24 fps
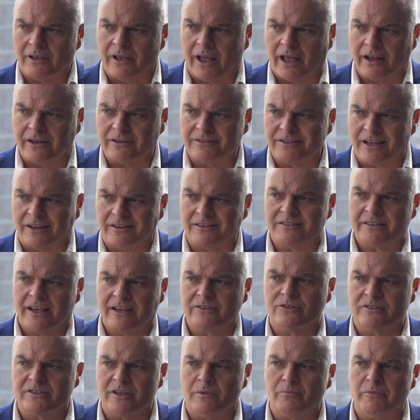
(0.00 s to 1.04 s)
and kind of takes
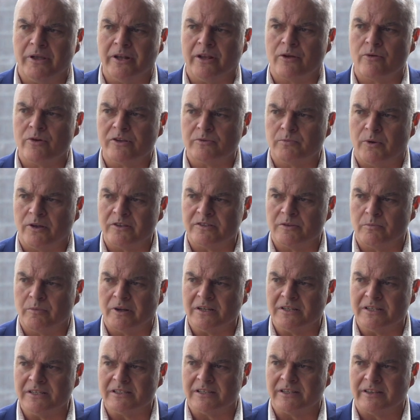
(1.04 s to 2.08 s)
on some media
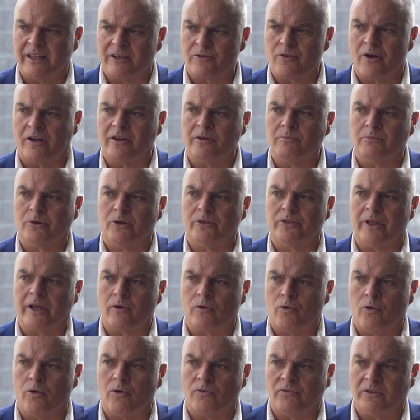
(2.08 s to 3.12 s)
responsibilities, and they're trying to build that
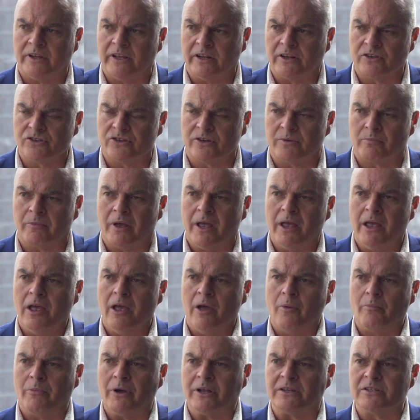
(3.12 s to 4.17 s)
core of leadership.
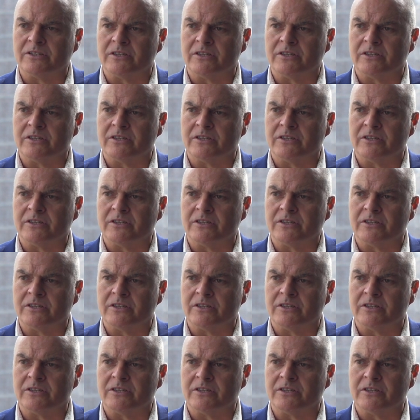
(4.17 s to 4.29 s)
But